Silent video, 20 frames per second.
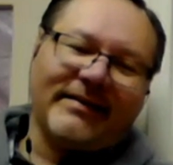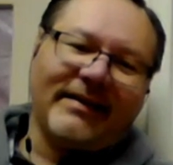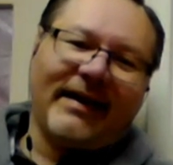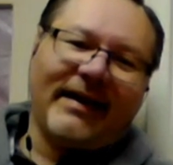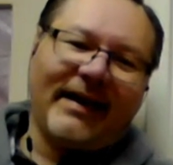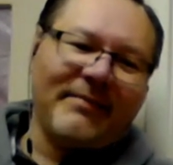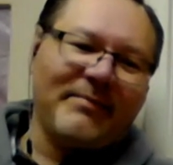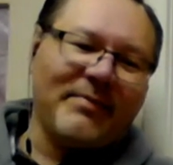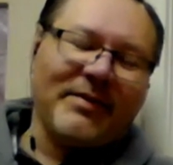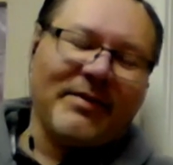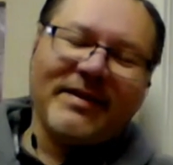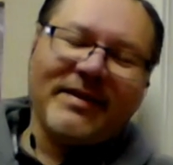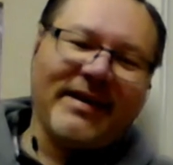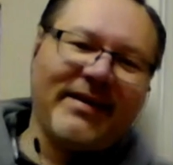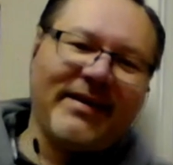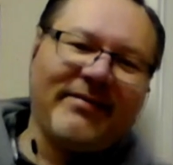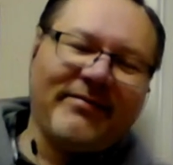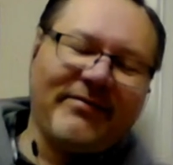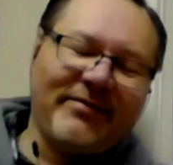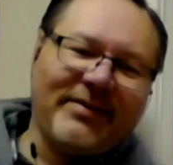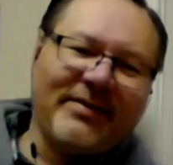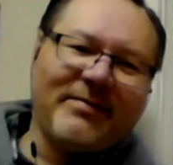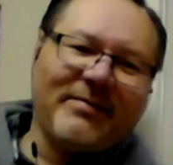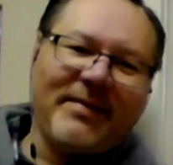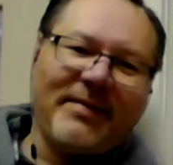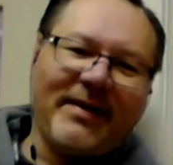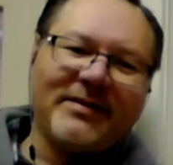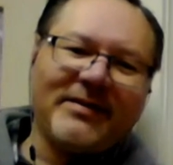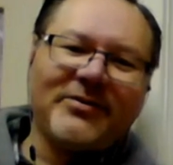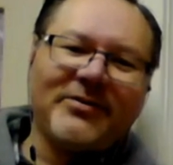I believe in the
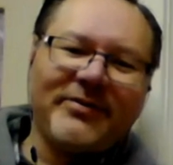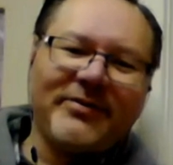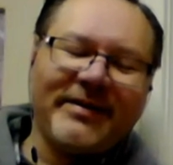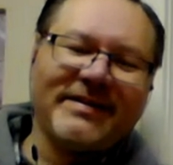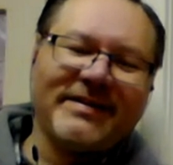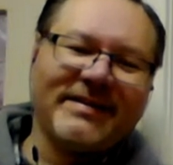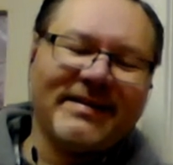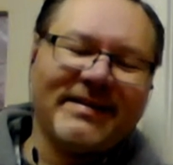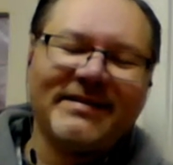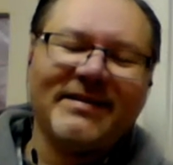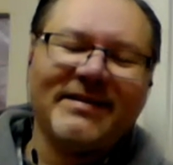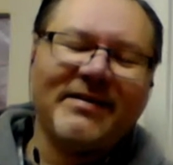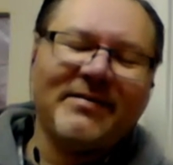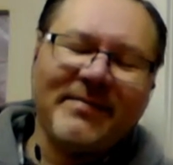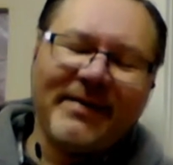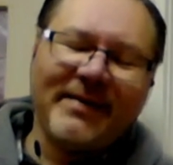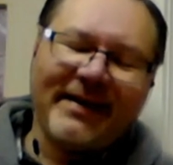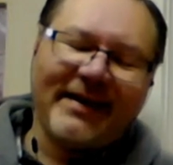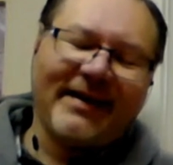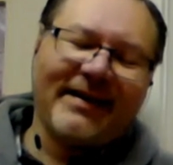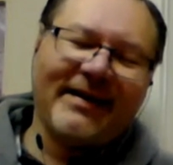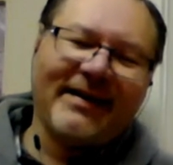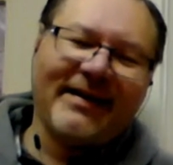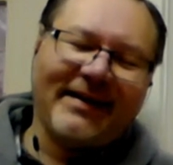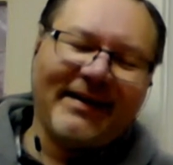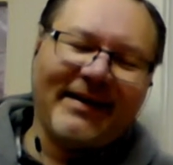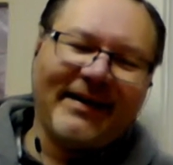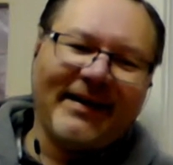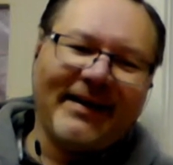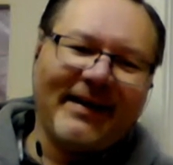mentoring system.
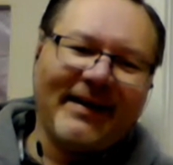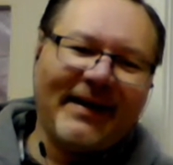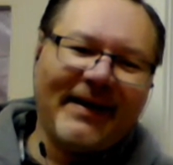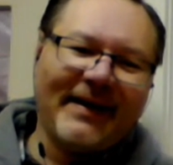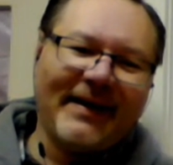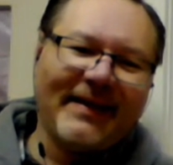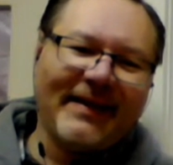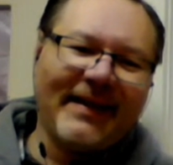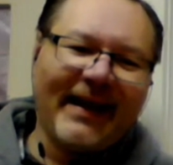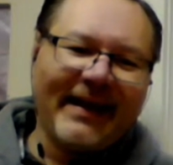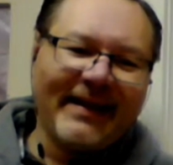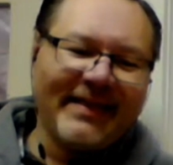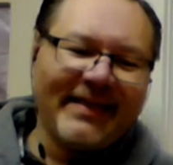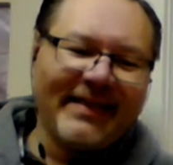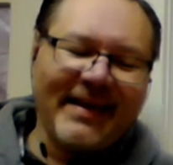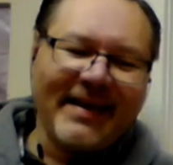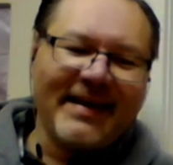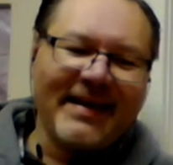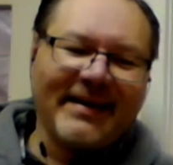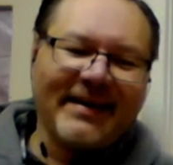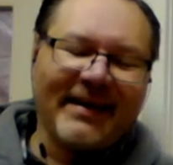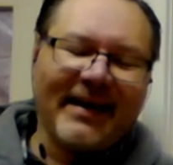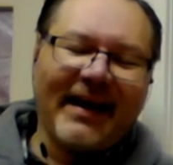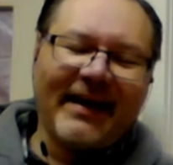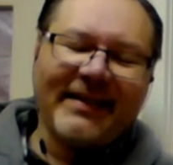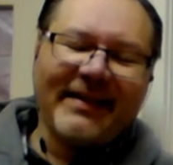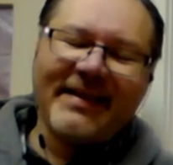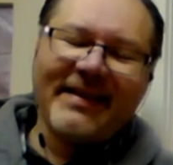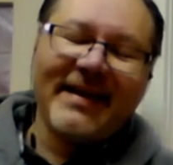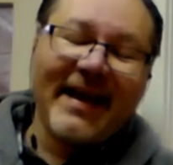I think
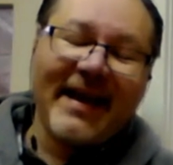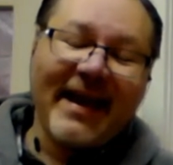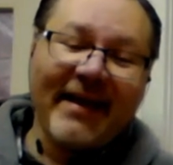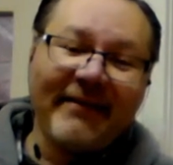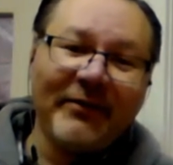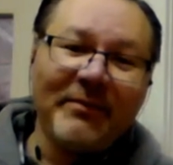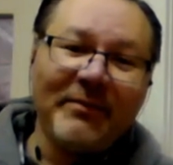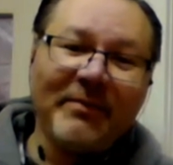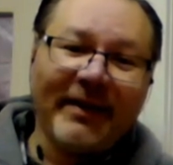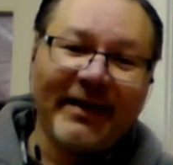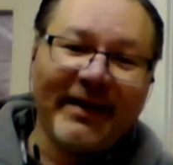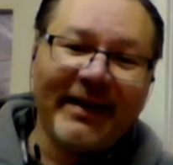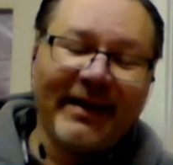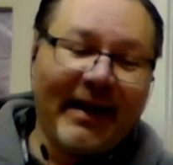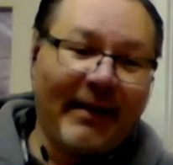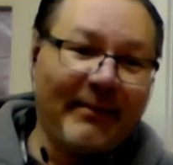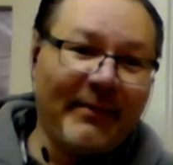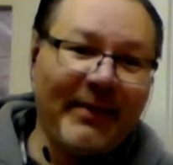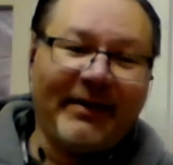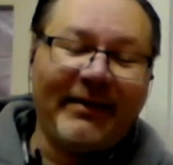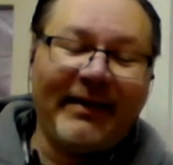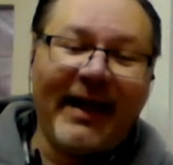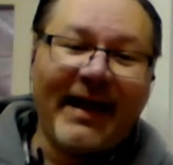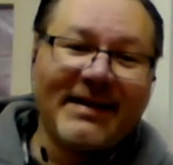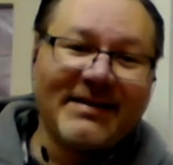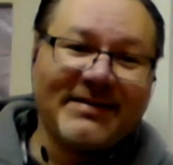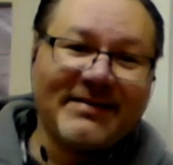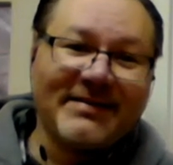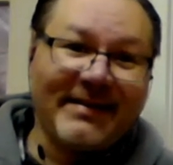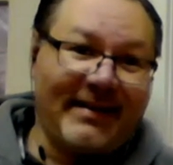everybody,
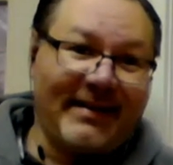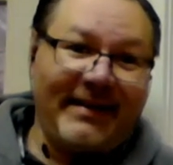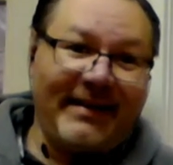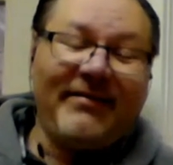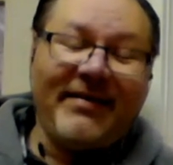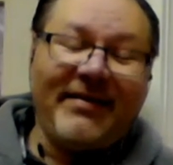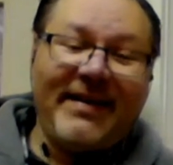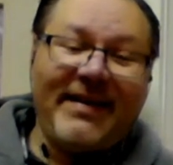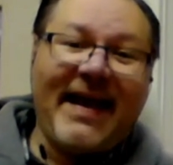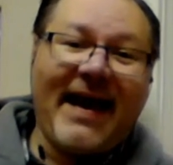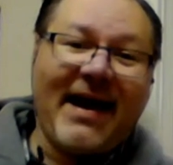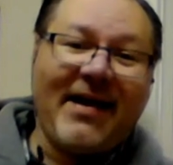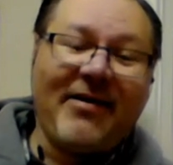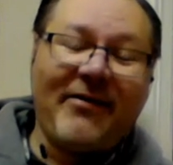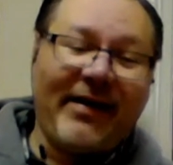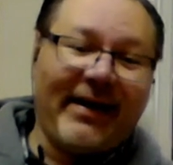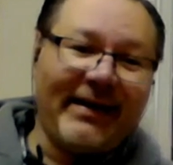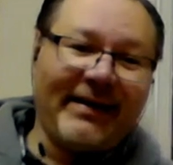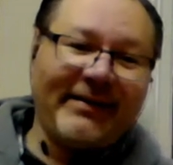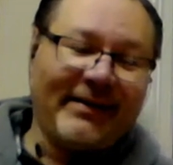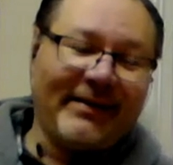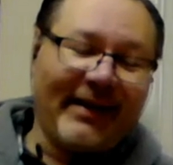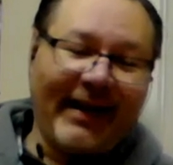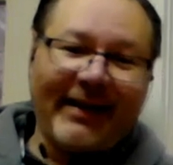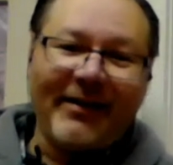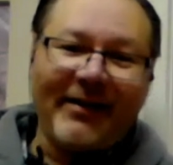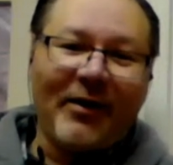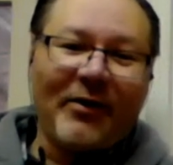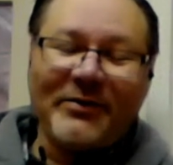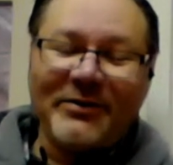as even now,
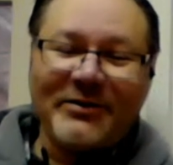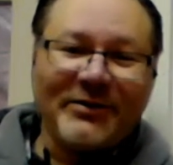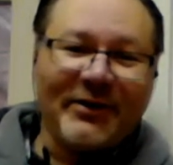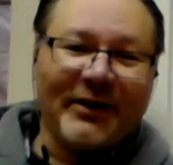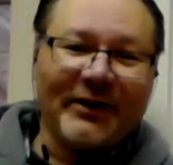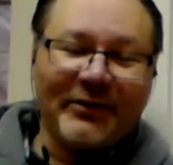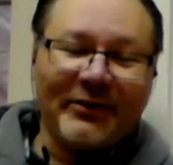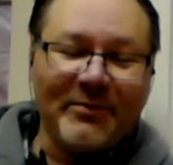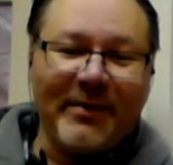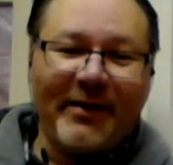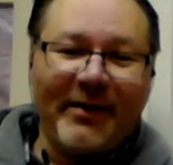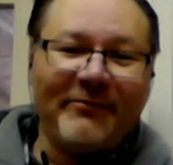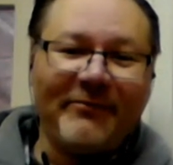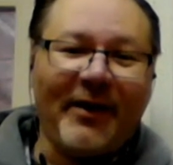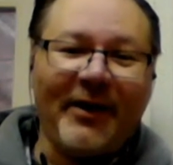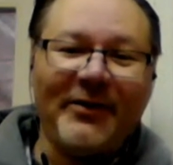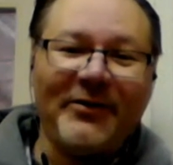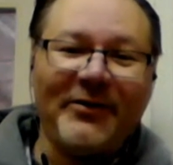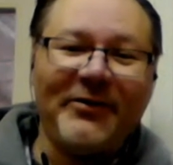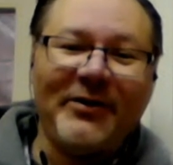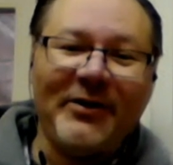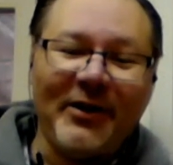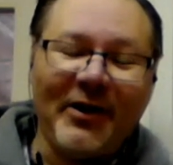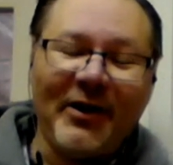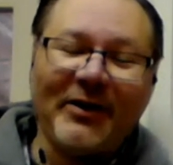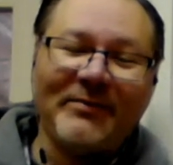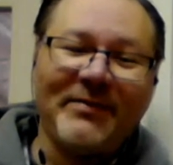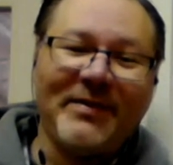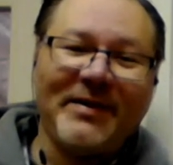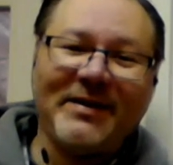I always talk to my
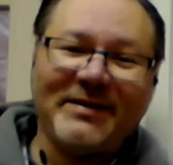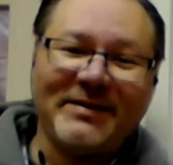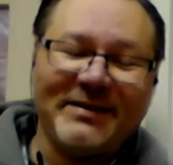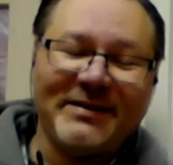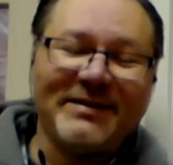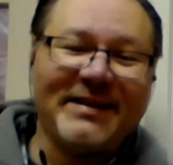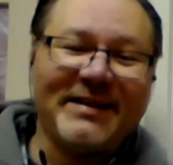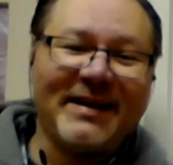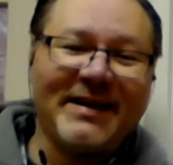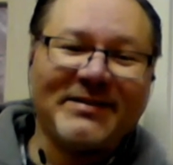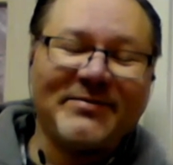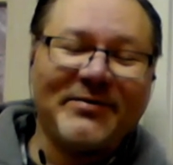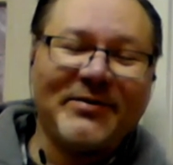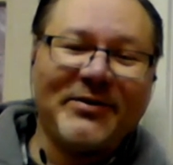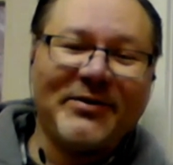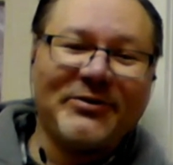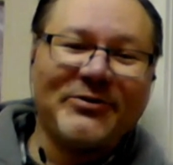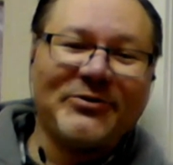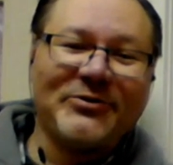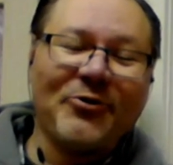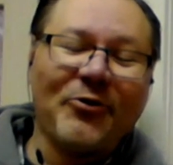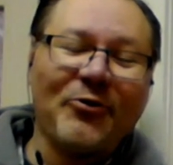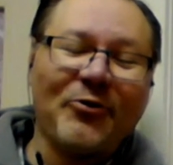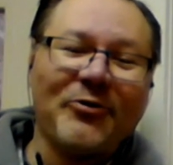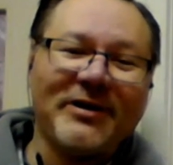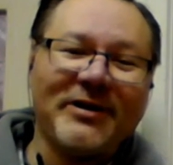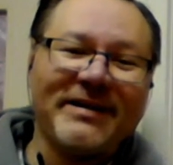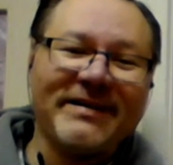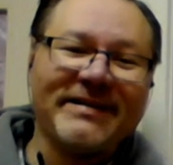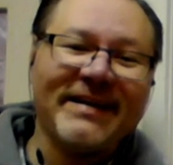father-in-law because he's got some good
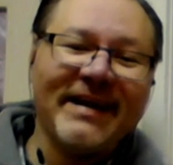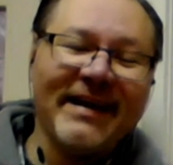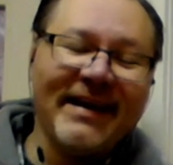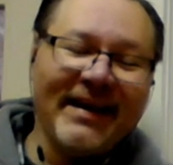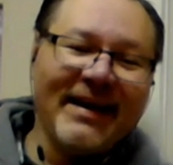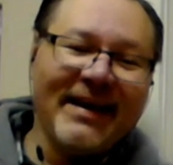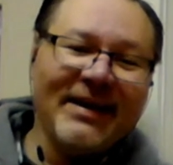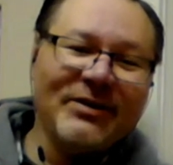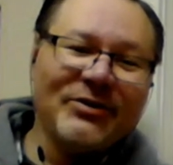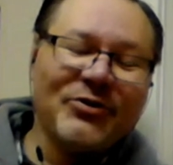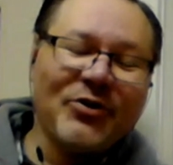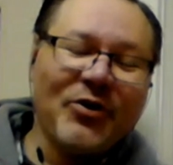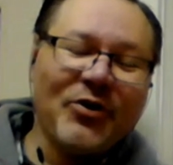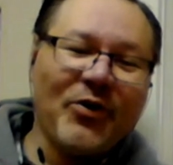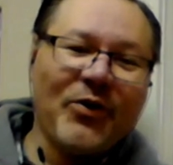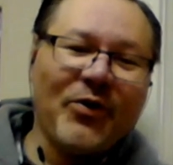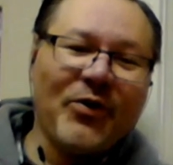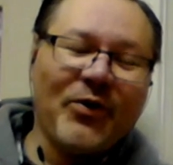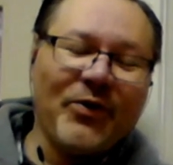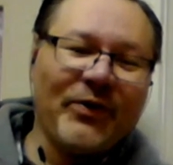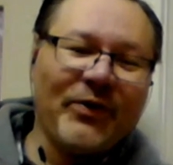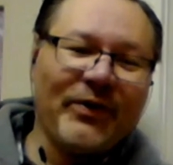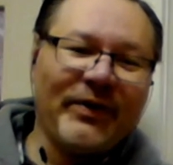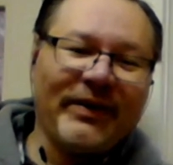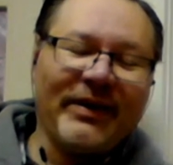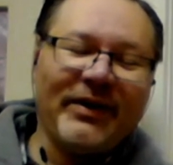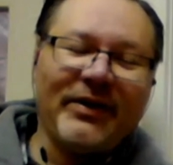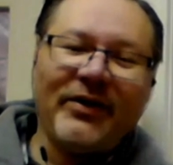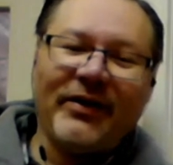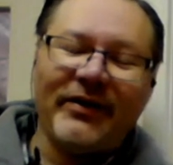stories. So,
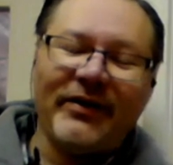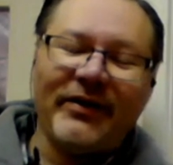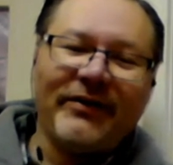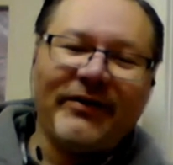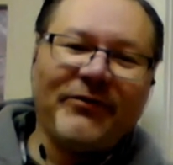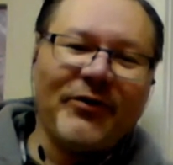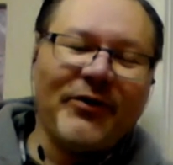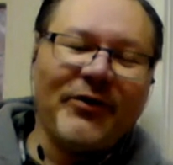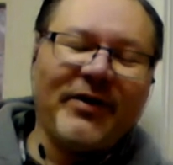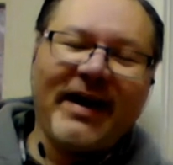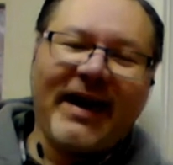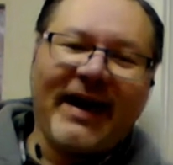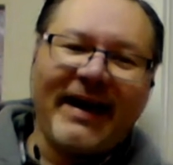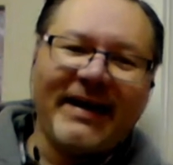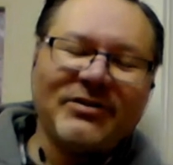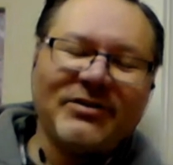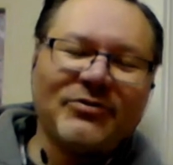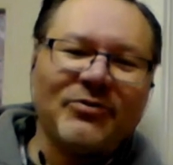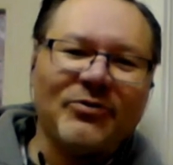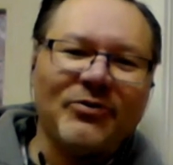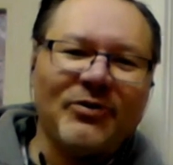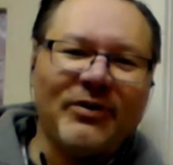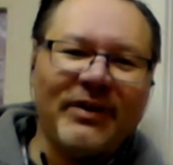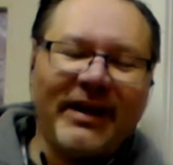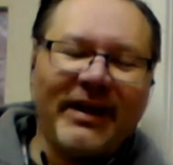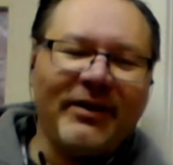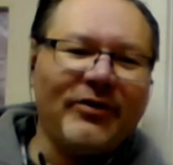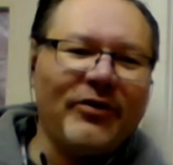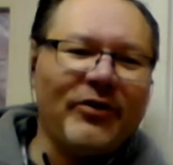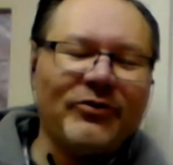if you're in high school
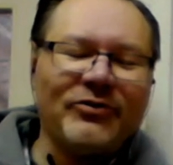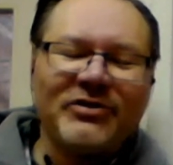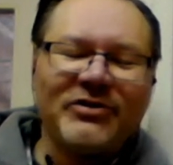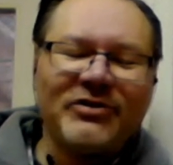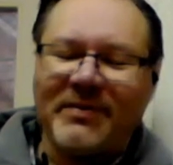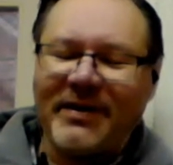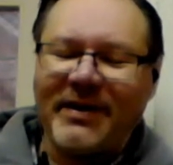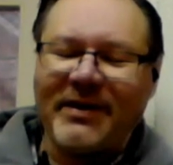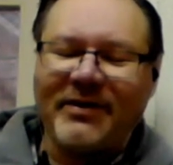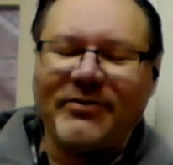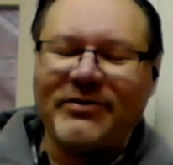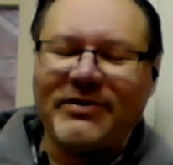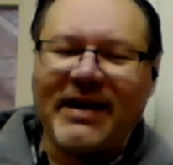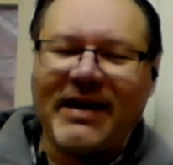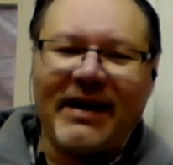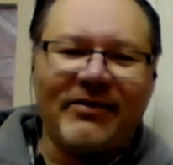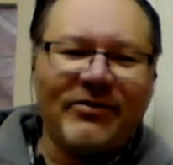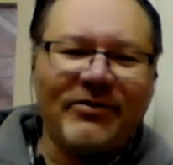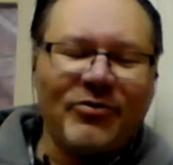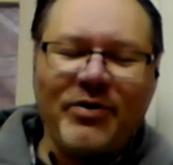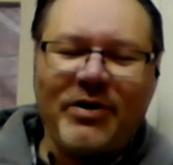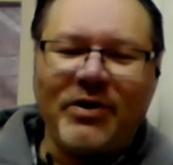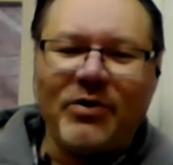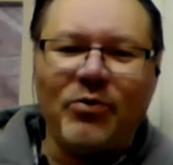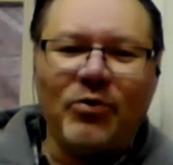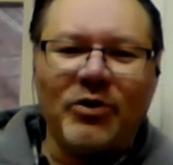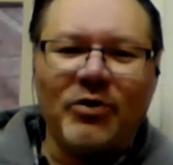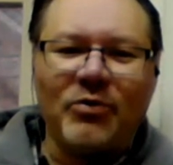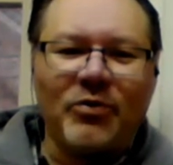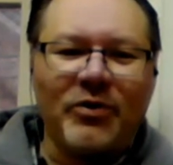and you know somebody who's out doing
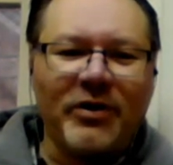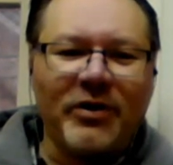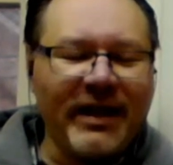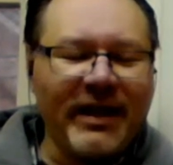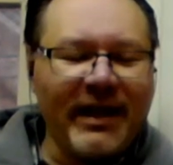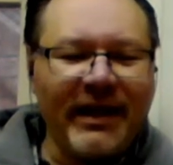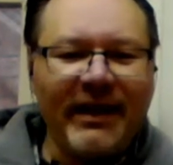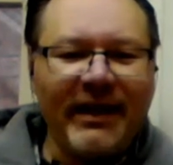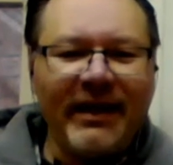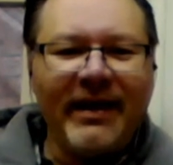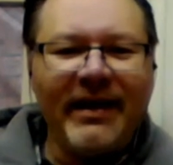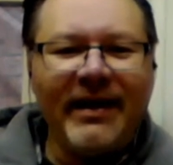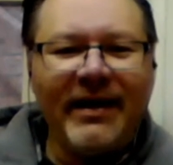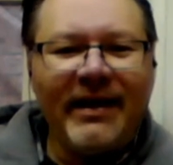woodworking,